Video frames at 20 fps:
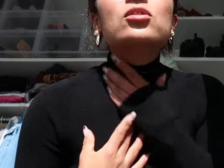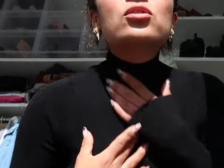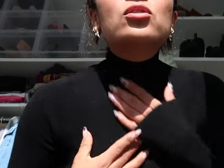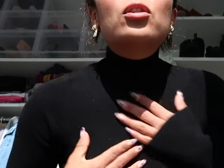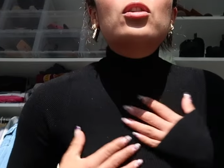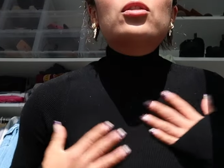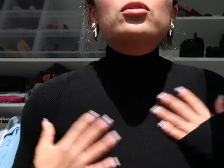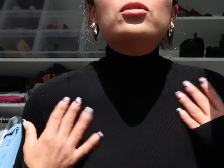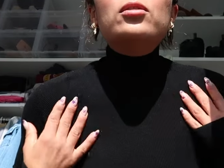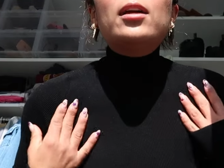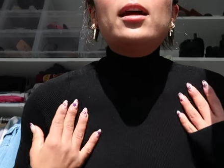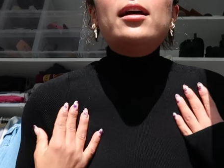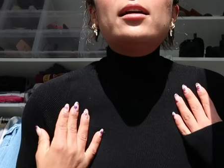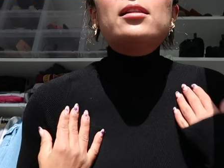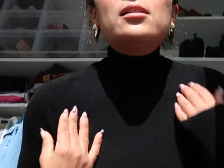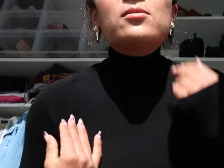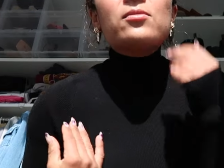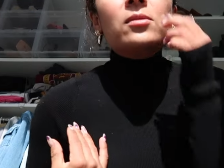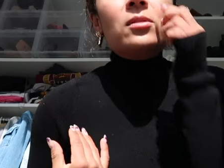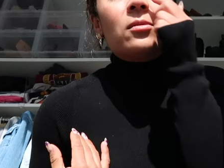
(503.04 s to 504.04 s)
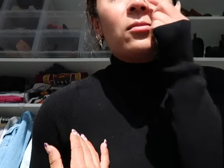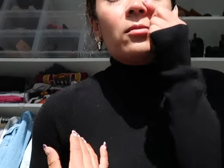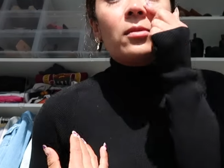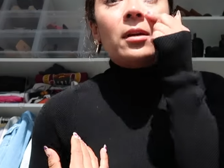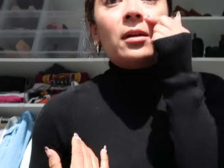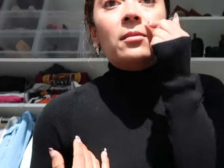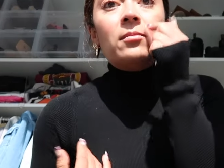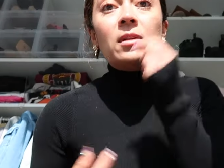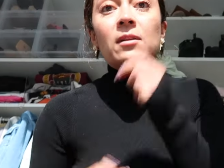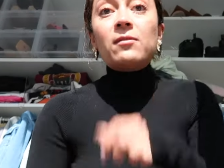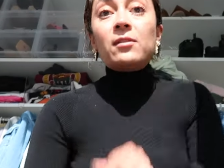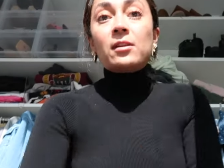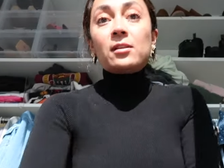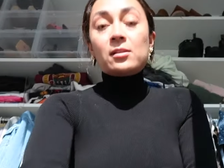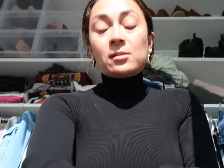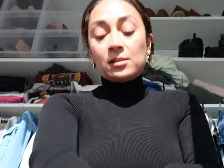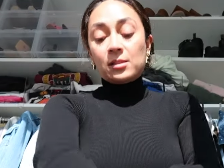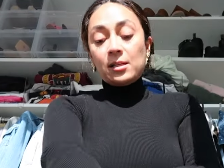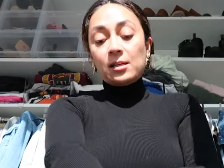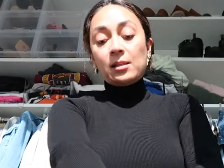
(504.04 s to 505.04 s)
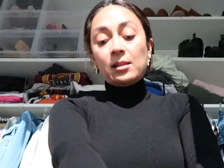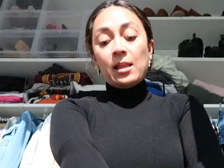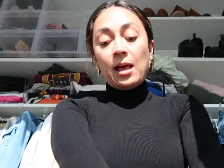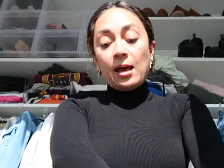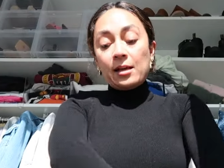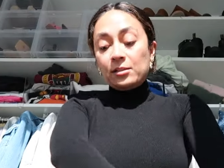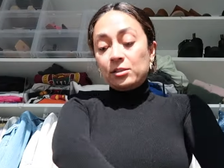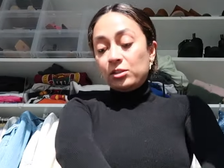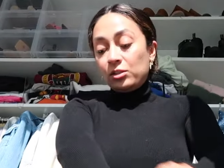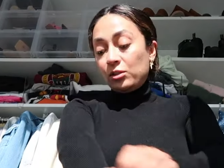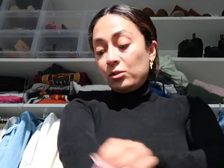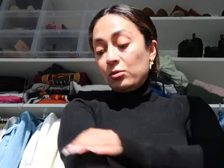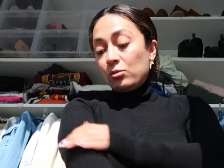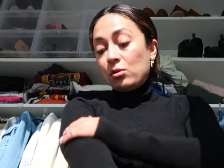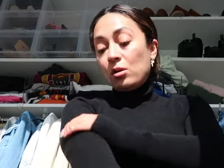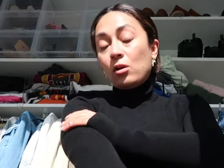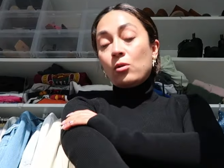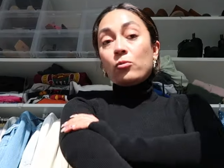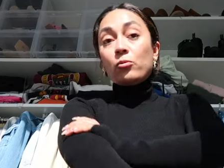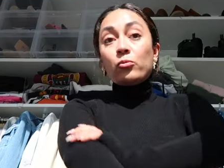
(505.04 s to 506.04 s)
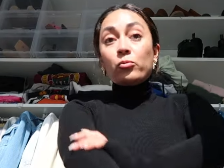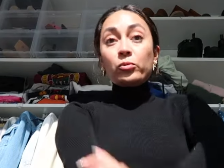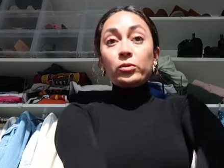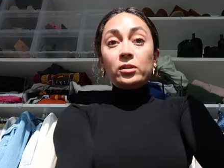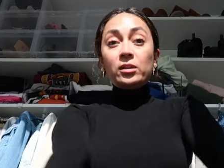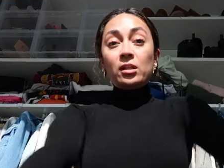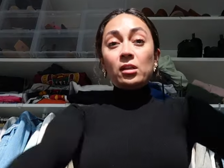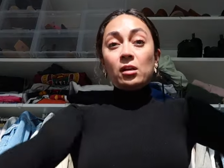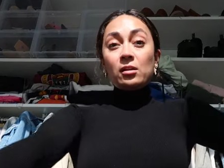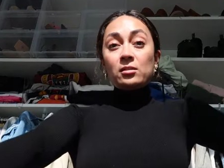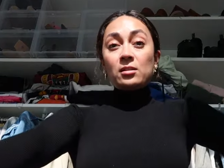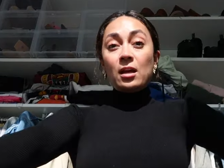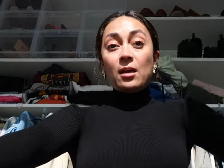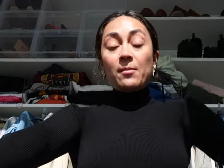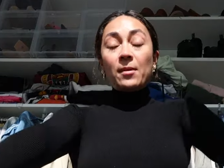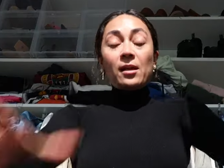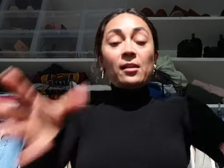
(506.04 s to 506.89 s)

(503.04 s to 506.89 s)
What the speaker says: turtleneck, this one's ribbed. I feel like this is gonna last you a really long time.